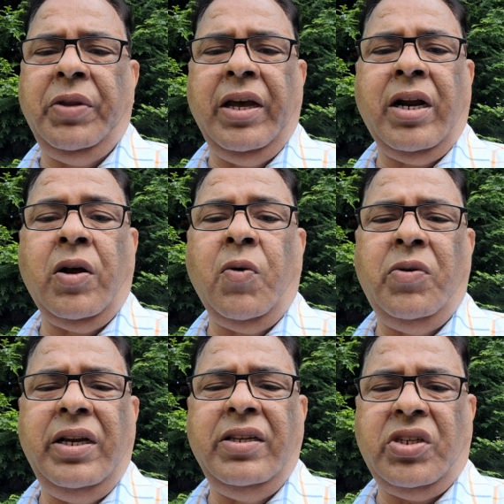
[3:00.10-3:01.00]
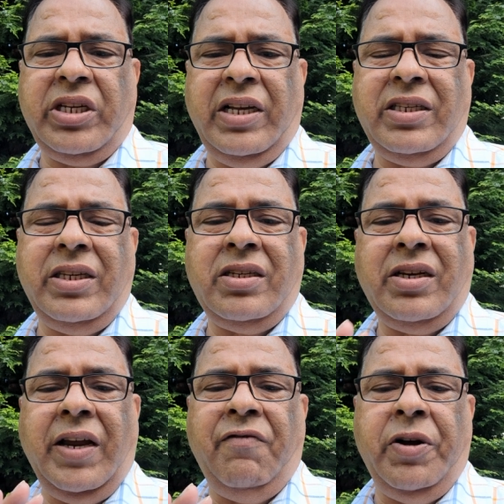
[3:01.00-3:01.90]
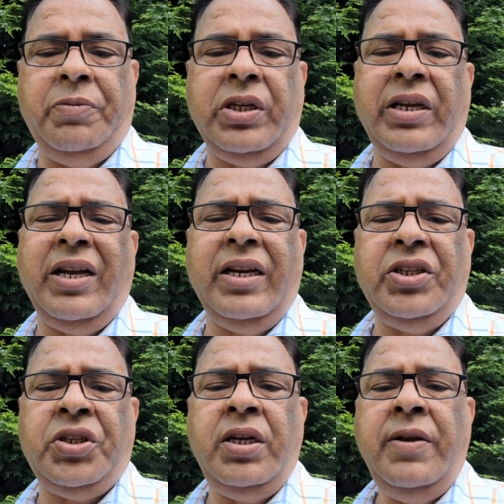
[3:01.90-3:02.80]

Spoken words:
There are only instances, 10 verbs in English,